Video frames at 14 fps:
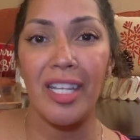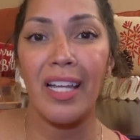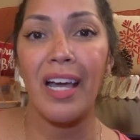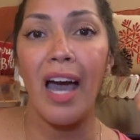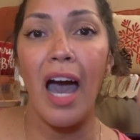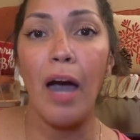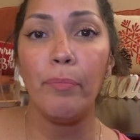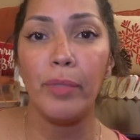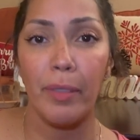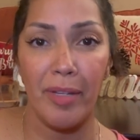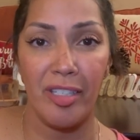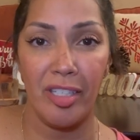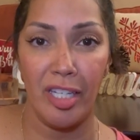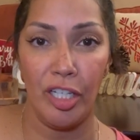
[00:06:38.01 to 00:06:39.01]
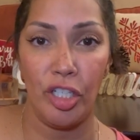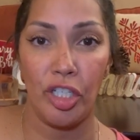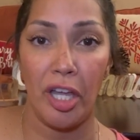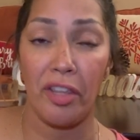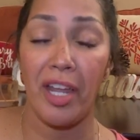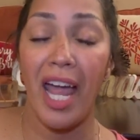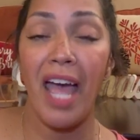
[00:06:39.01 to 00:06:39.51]
It complements each
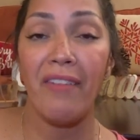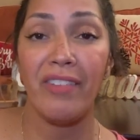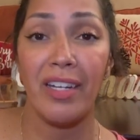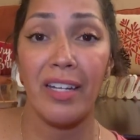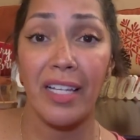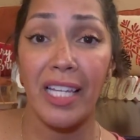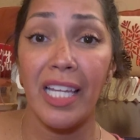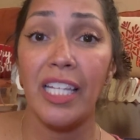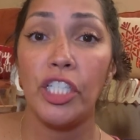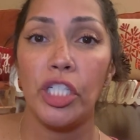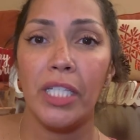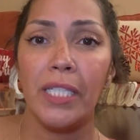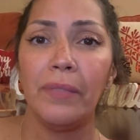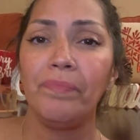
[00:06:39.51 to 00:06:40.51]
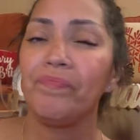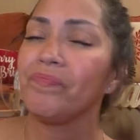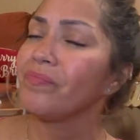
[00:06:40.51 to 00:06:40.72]
other. I have it in the kitchen.